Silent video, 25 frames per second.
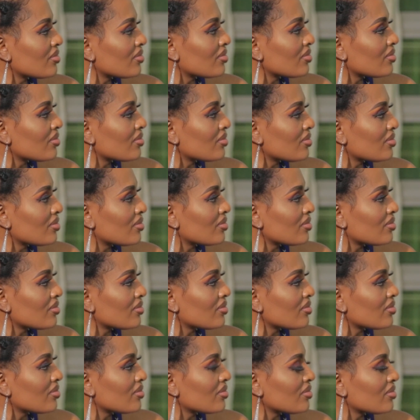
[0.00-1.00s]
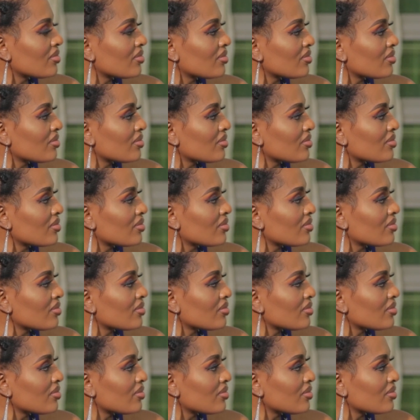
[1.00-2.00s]

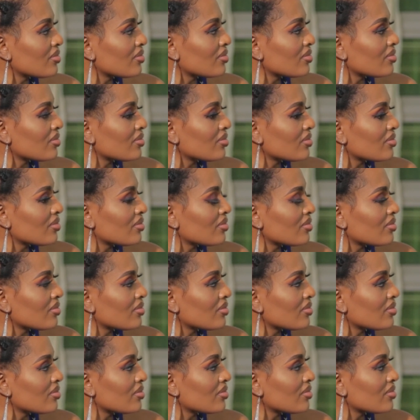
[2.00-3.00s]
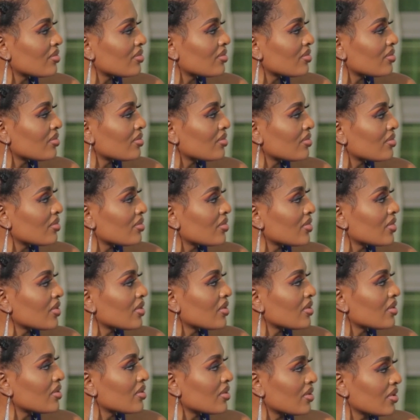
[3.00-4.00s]

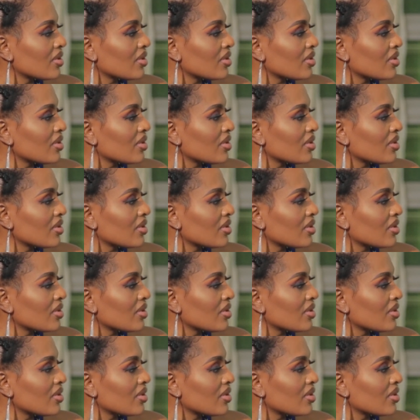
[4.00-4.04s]
No words are spoken by the person on screen.